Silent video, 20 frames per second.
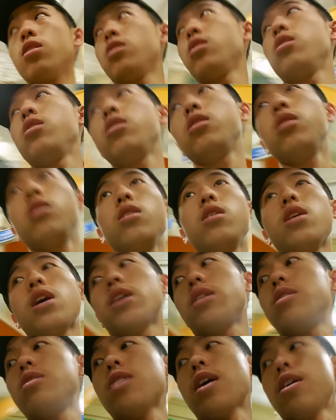I
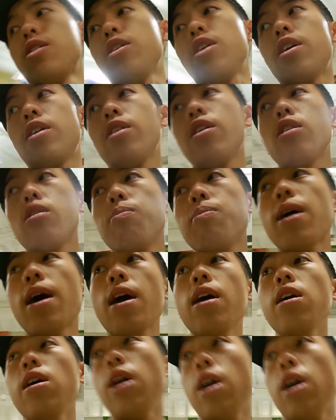decided to get another pet,